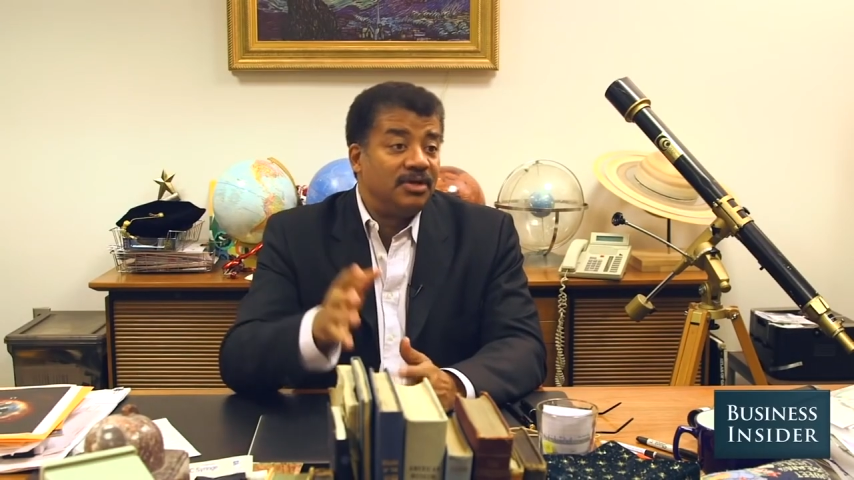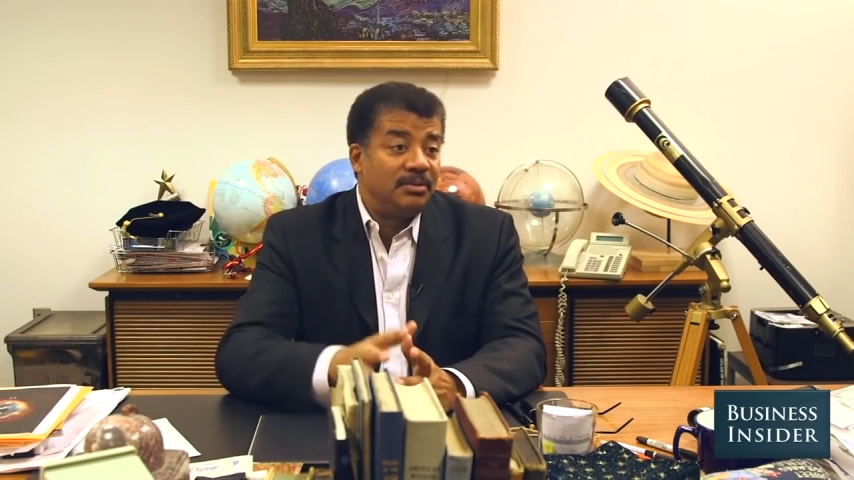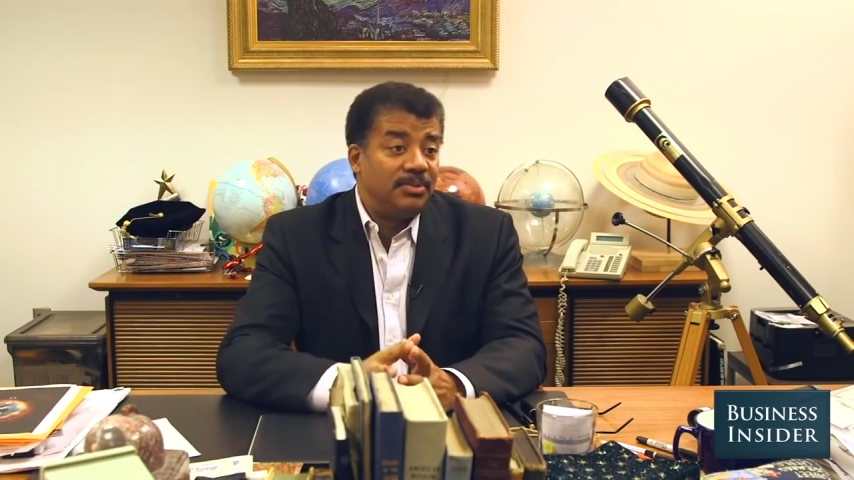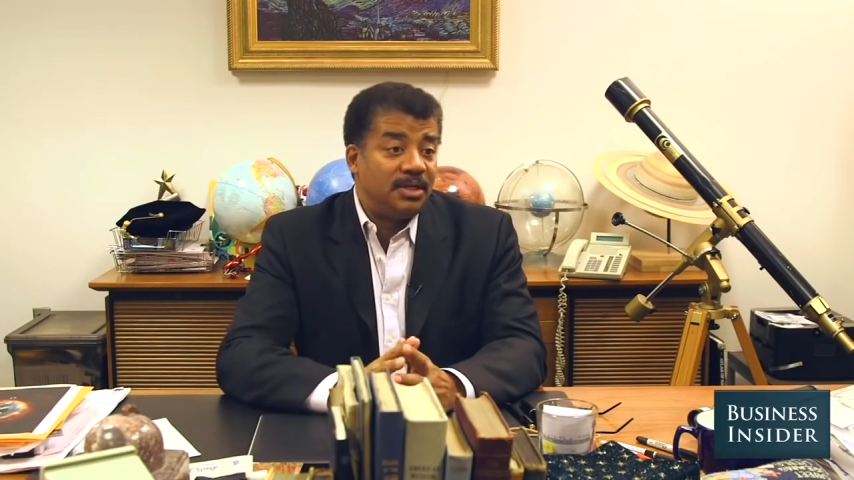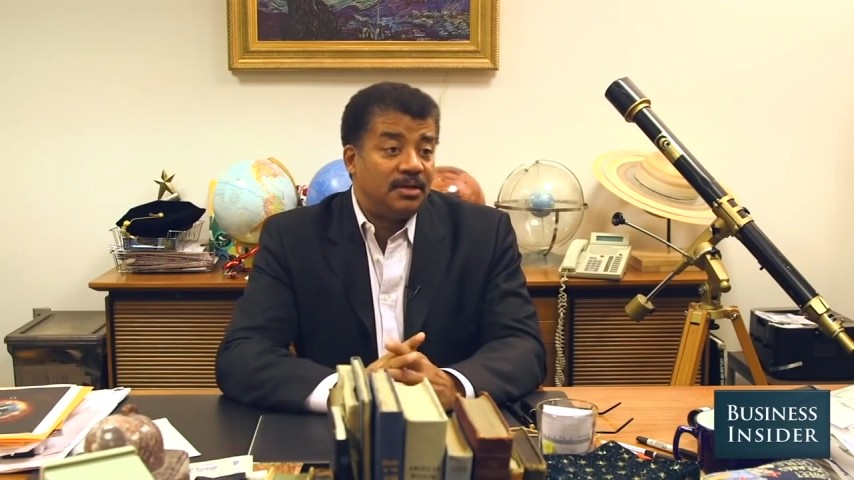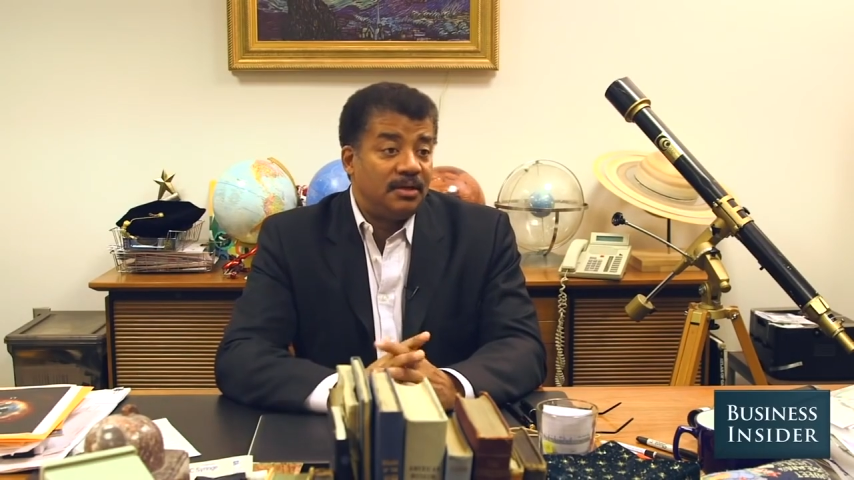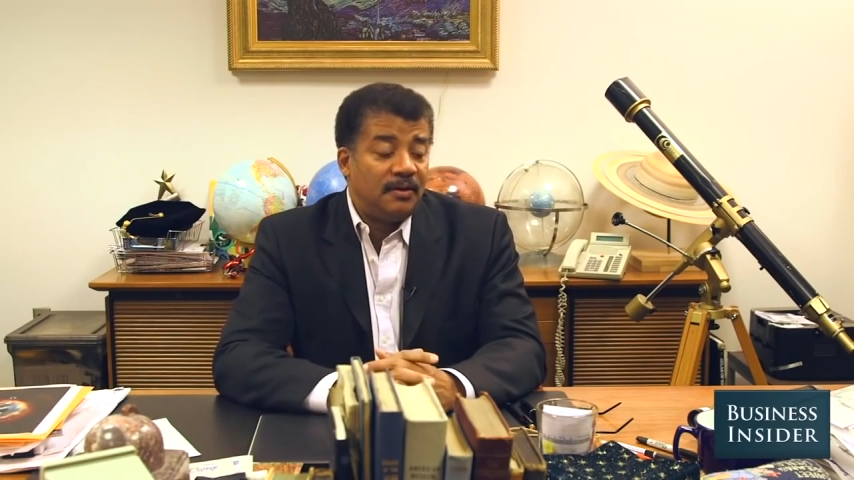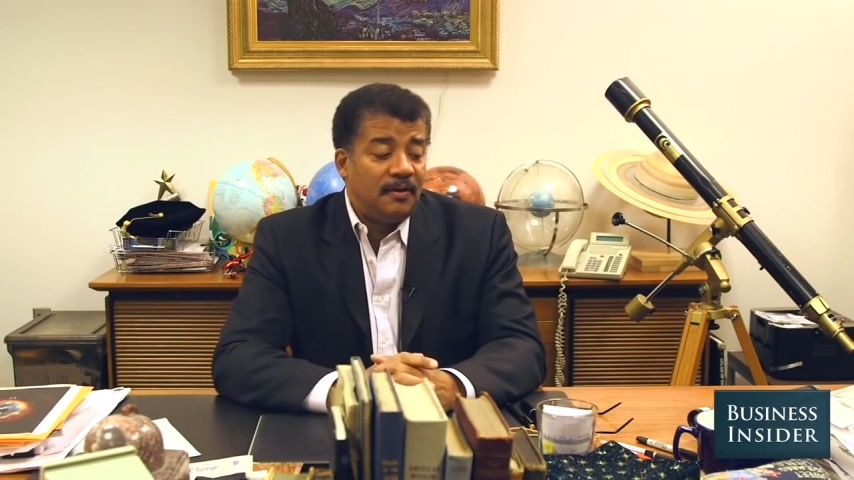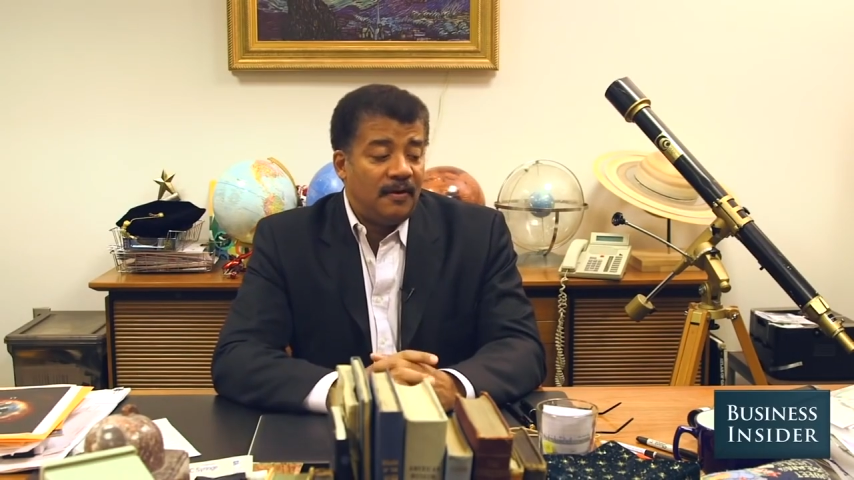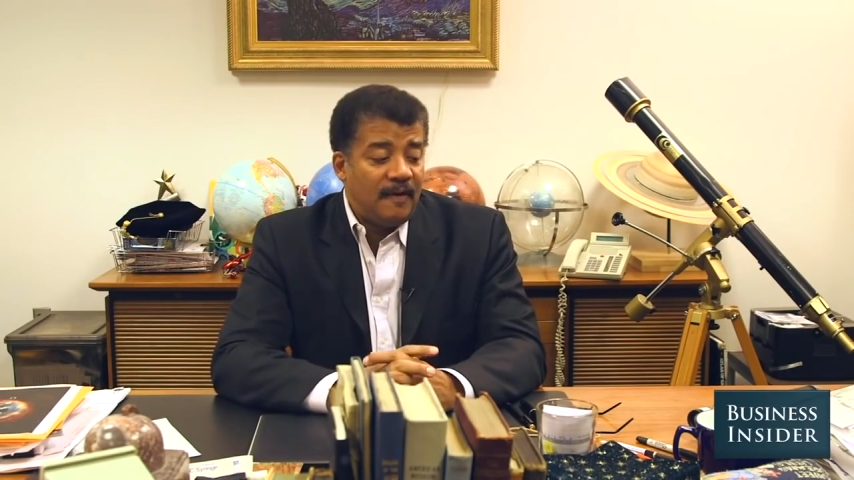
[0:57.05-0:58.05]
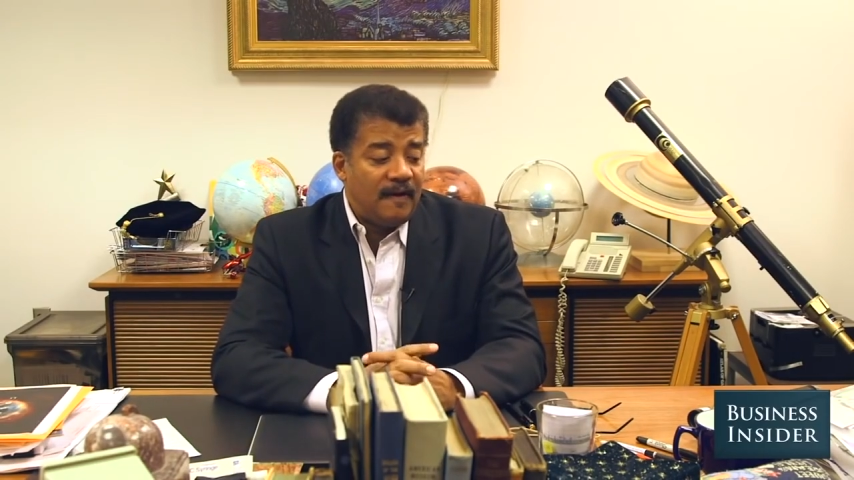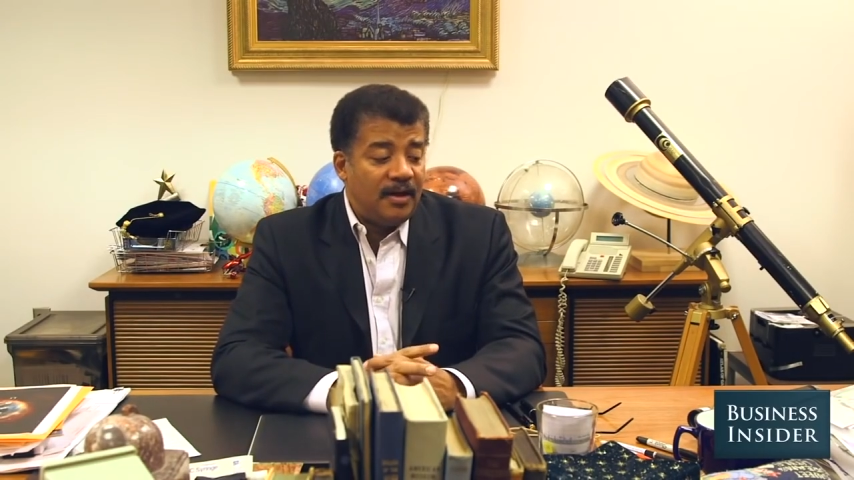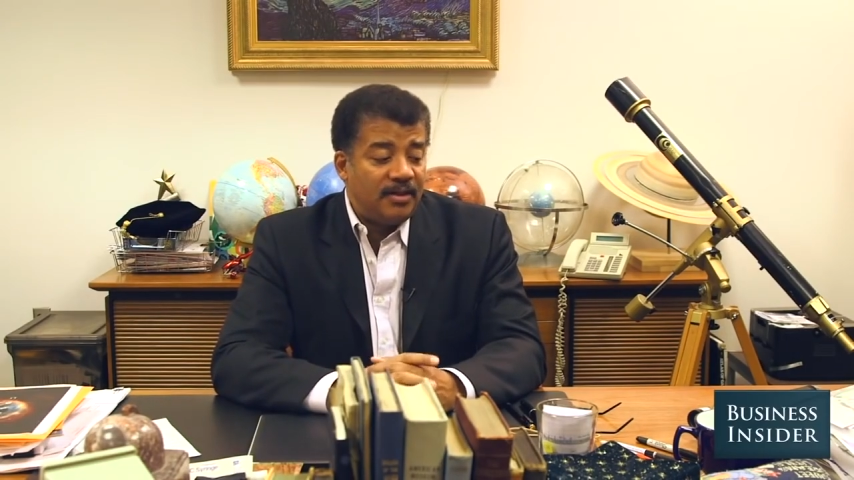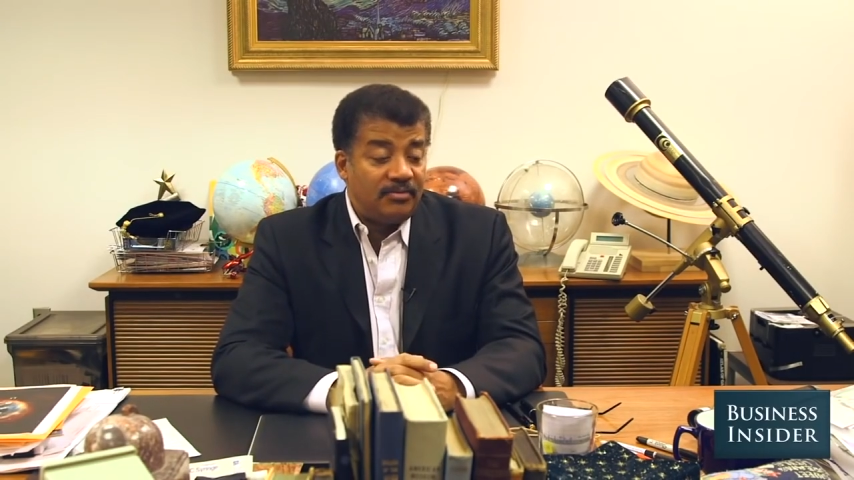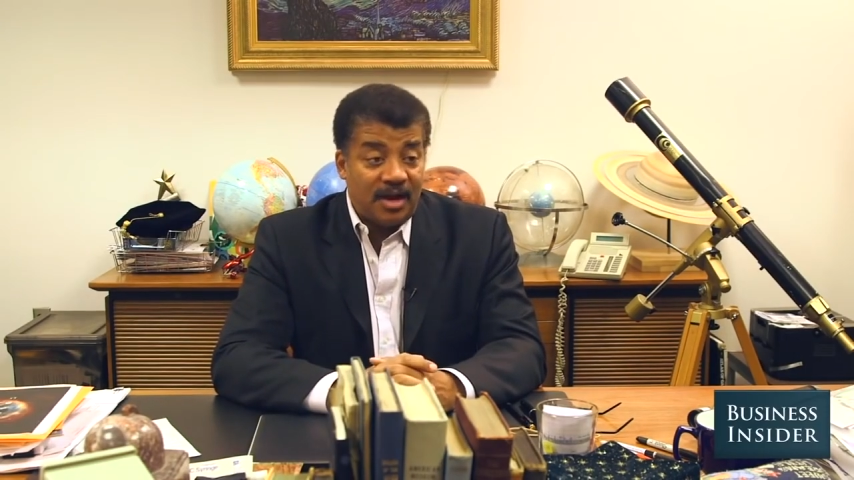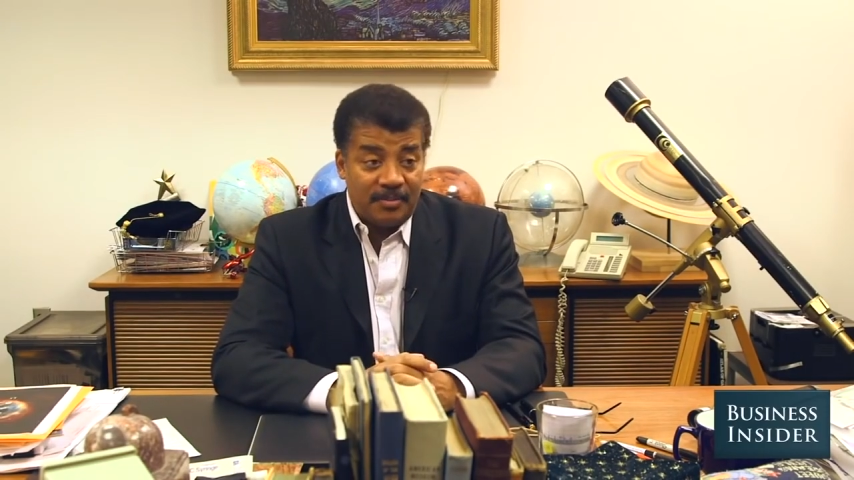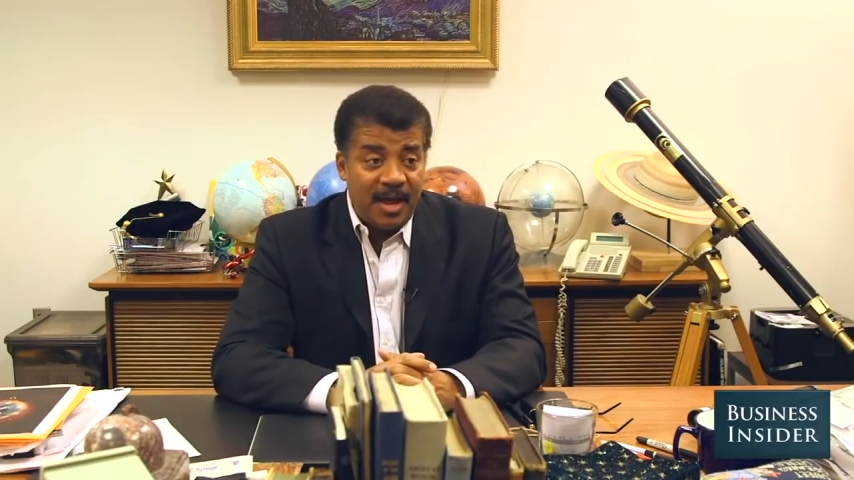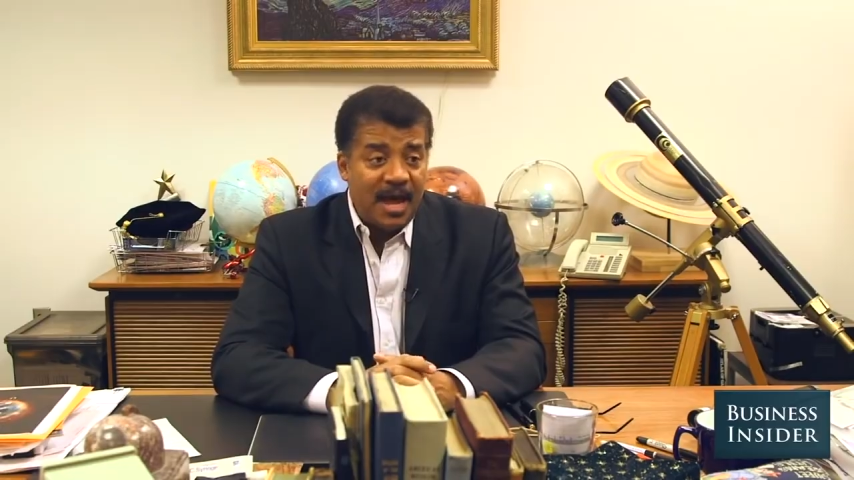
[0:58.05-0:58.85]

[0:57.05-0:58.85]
really be the right